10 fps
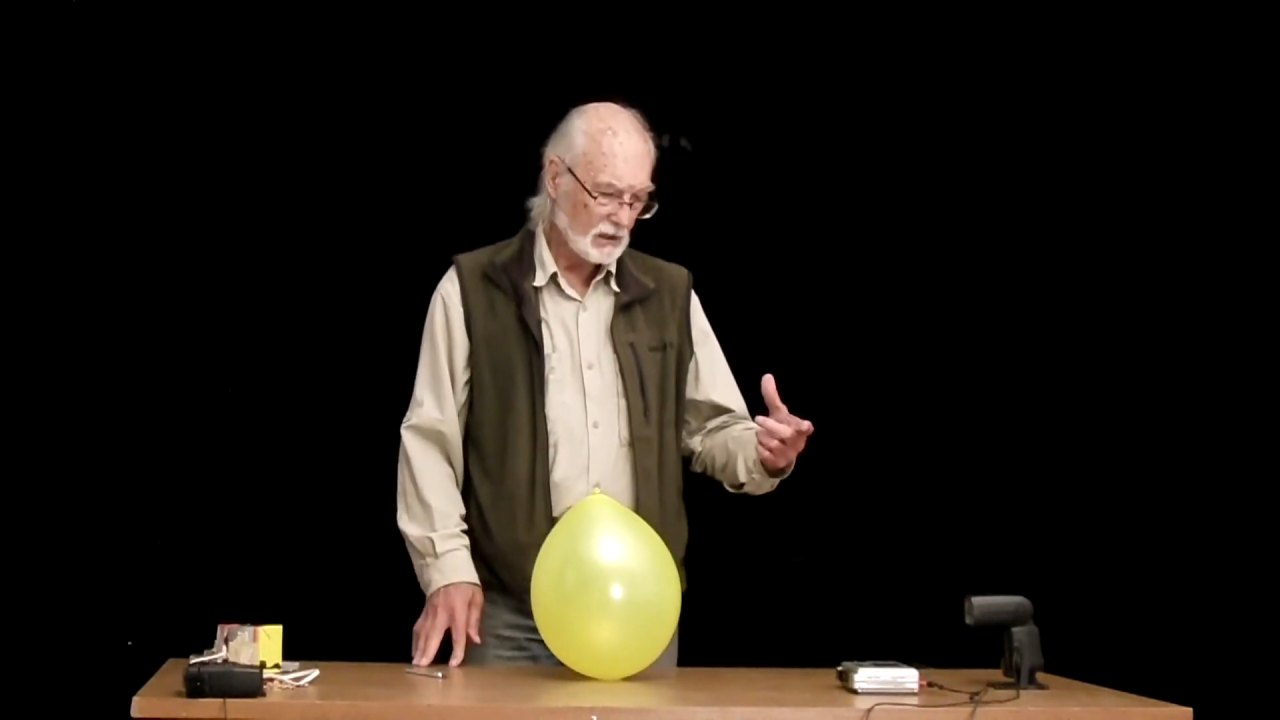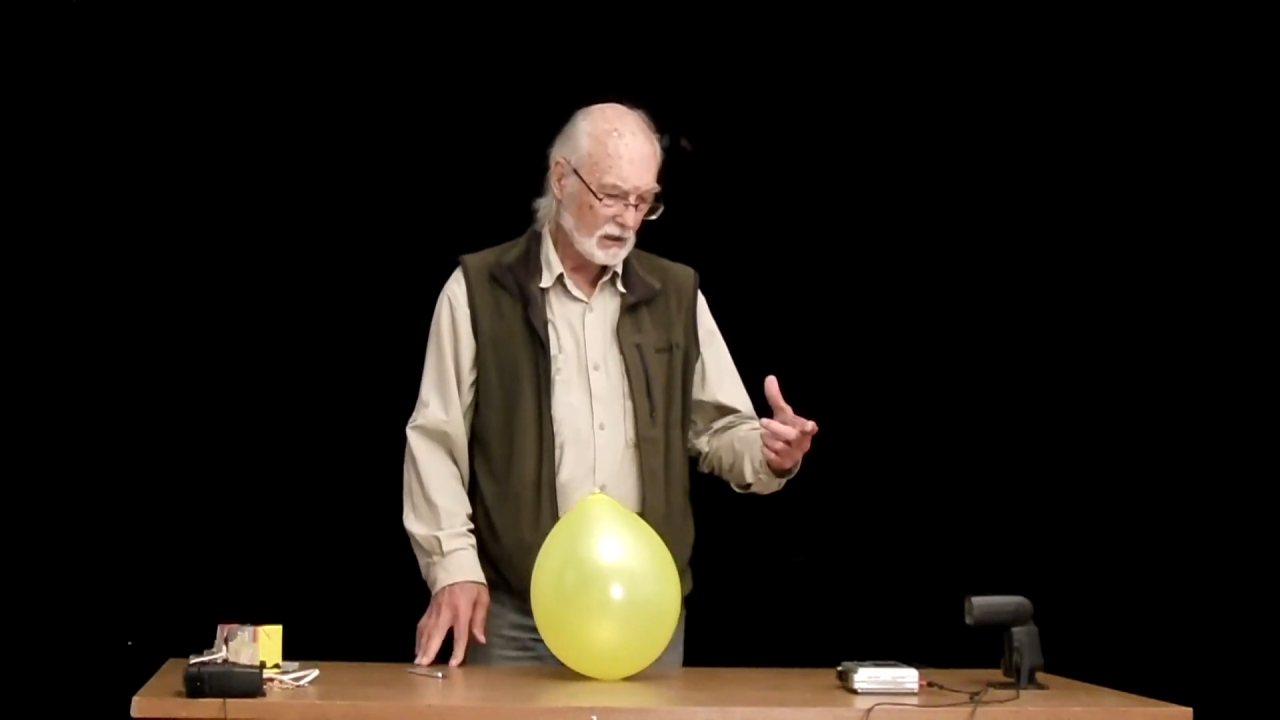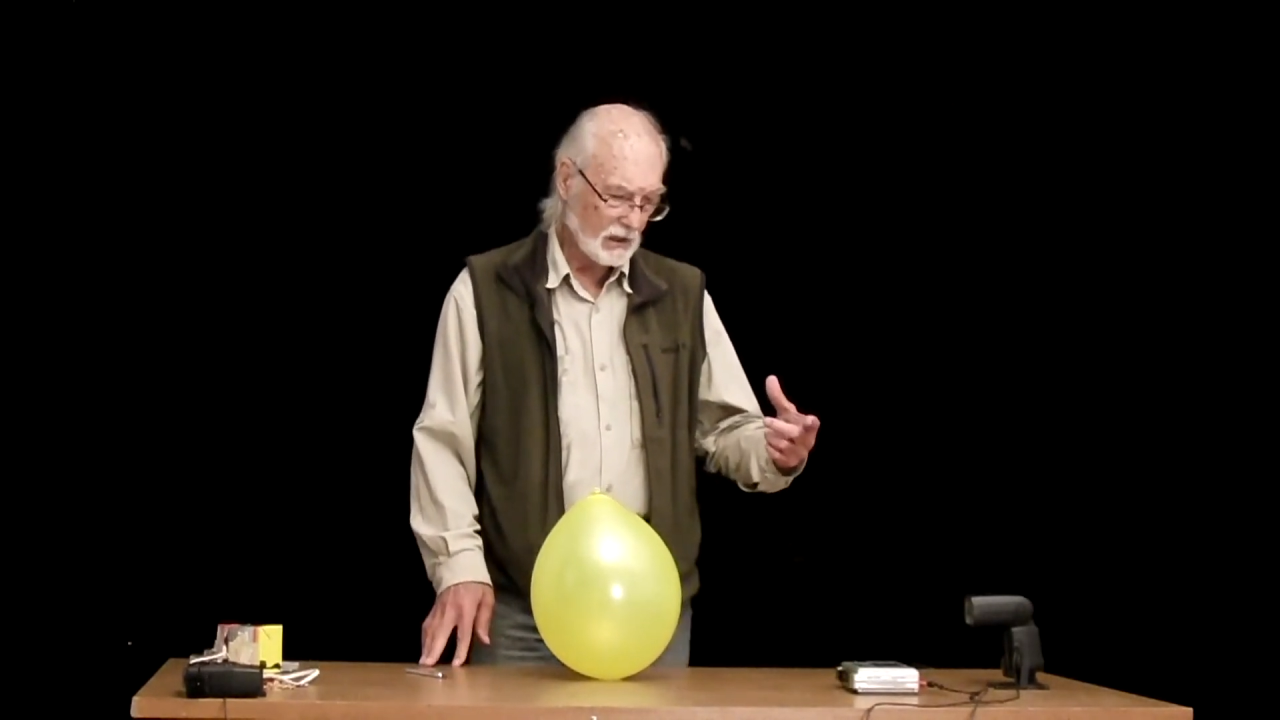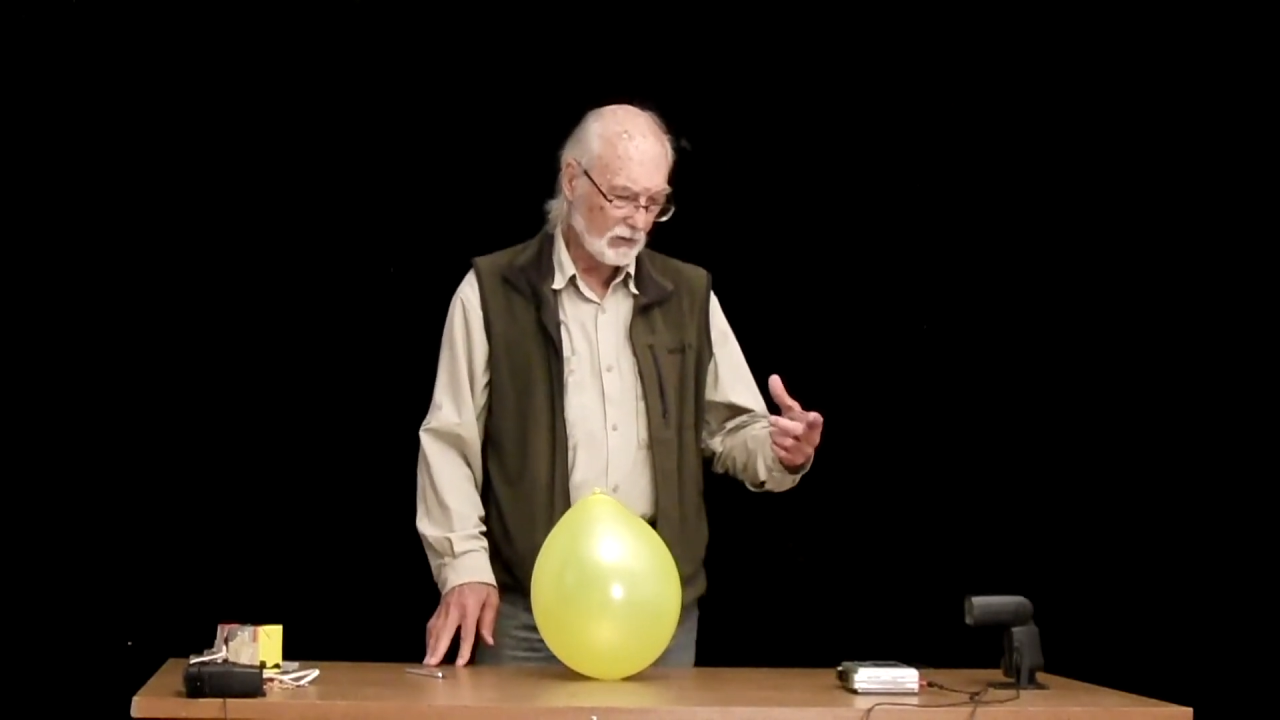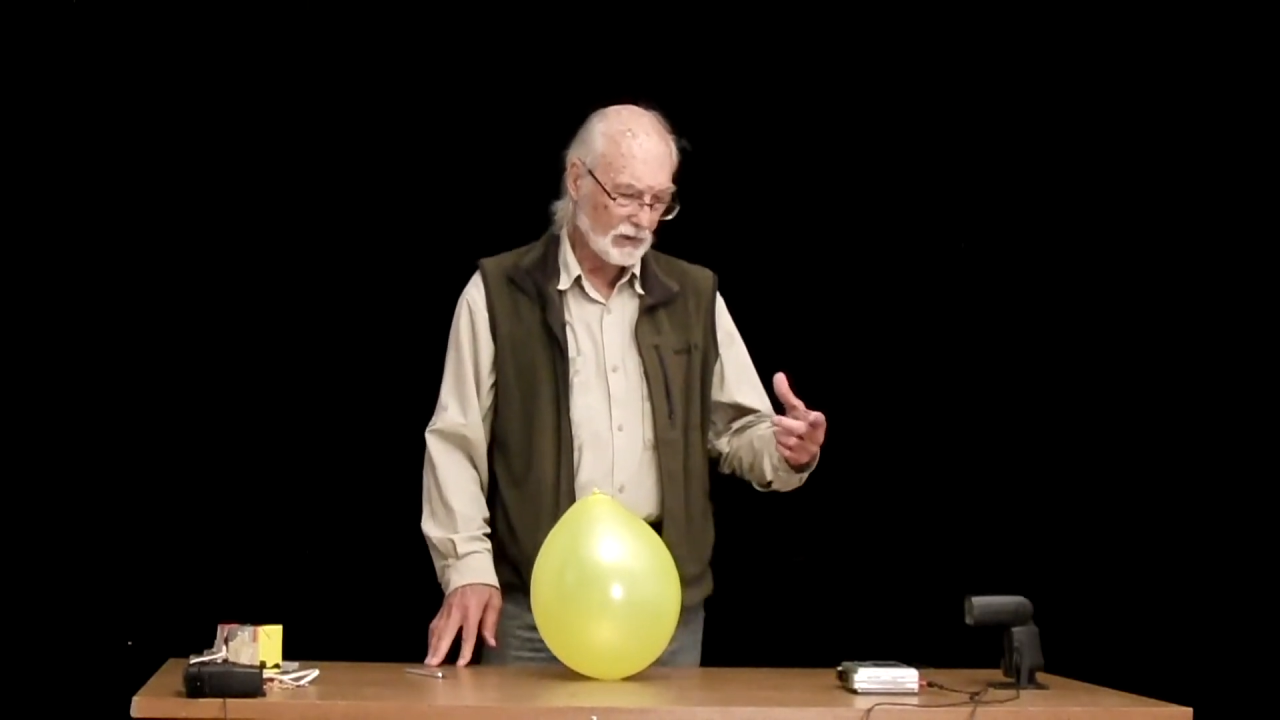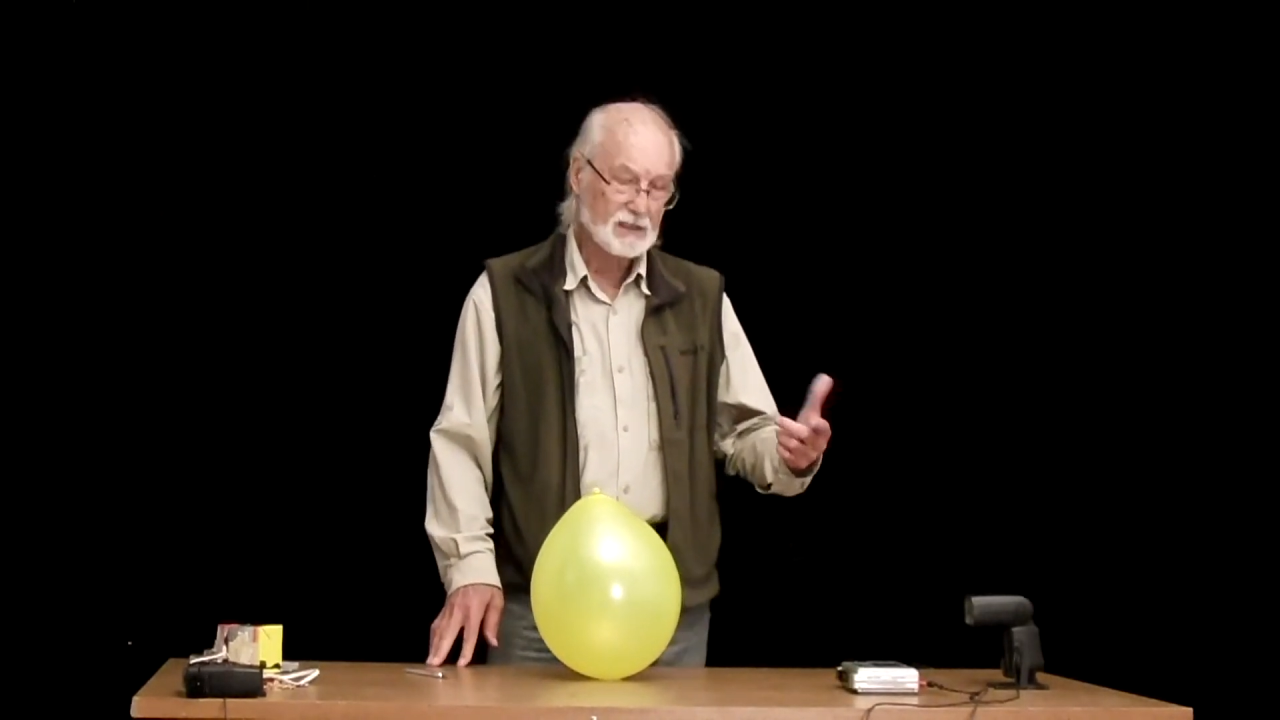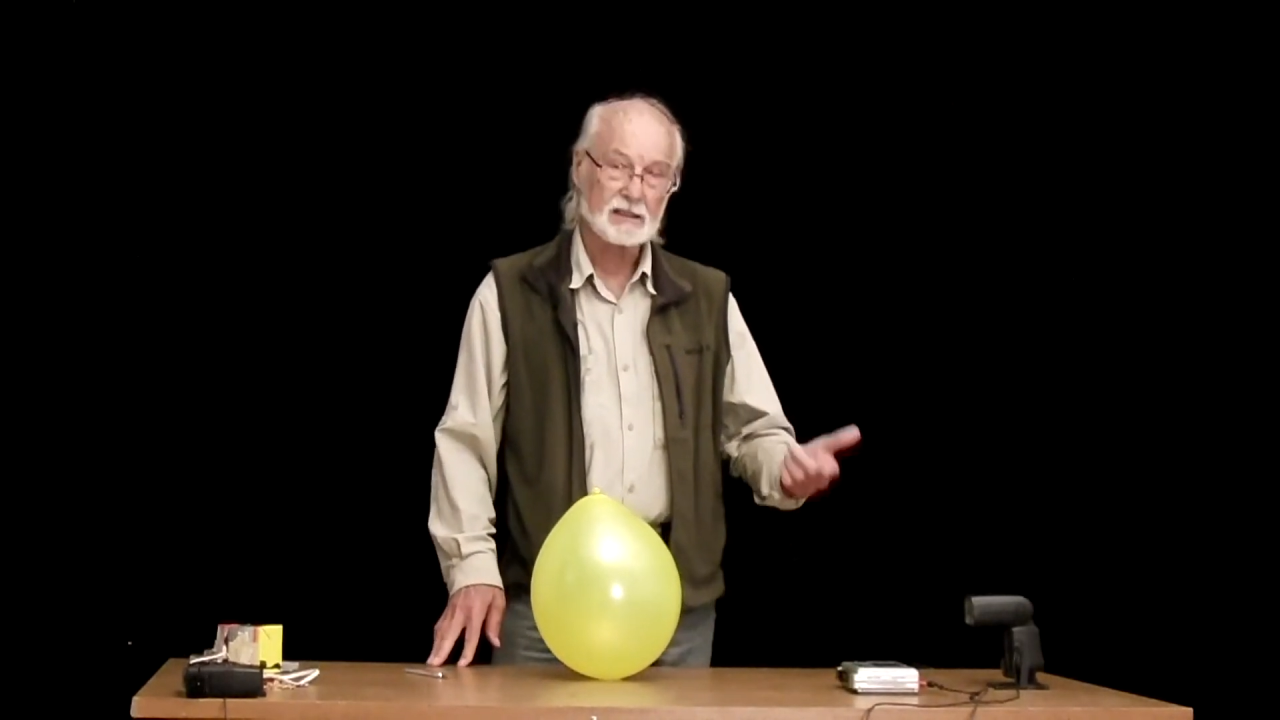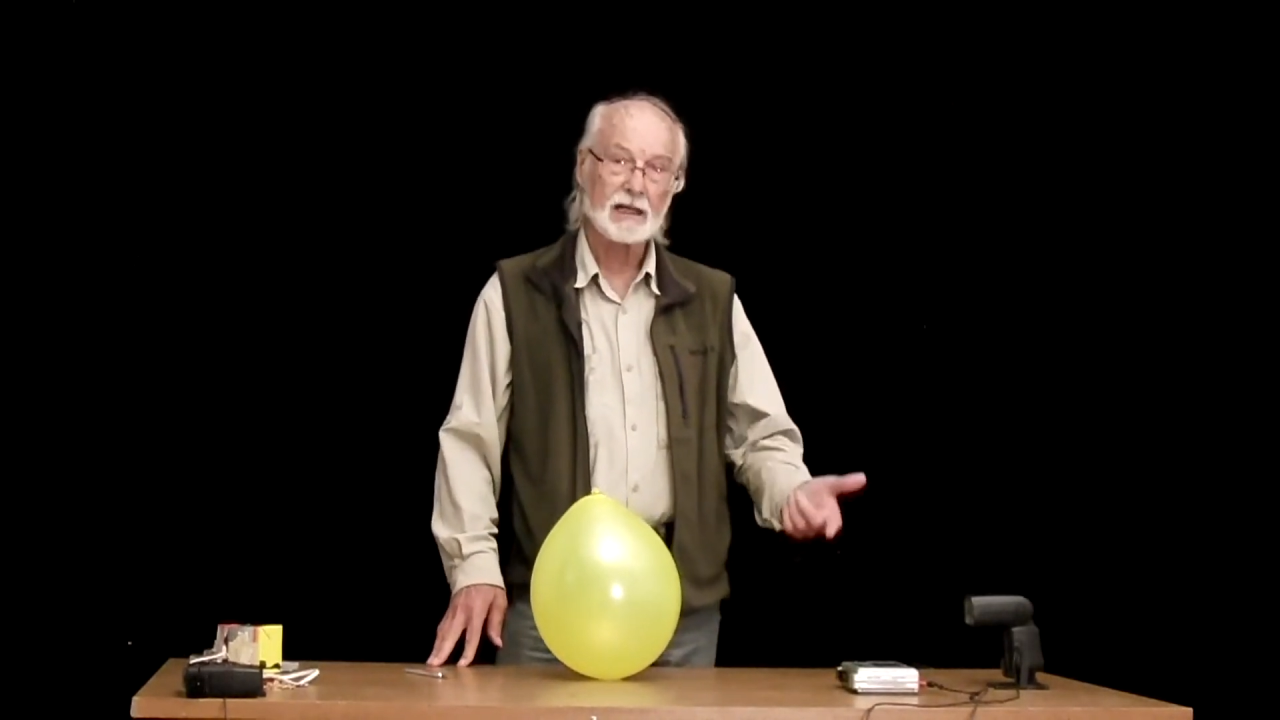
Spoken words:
one is an